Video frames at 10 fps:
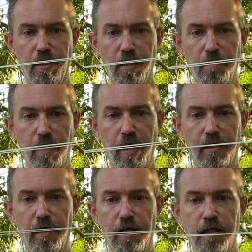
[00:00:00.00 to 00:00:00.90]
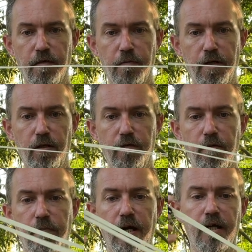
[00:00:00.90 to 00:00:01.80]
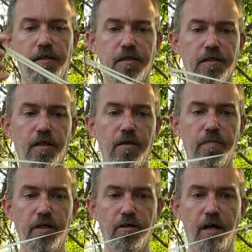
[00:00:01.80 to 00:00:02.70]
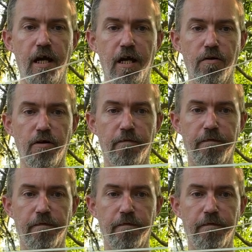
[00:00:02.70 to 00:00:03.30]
to come back, and in the middle of the bands is going to be your head or your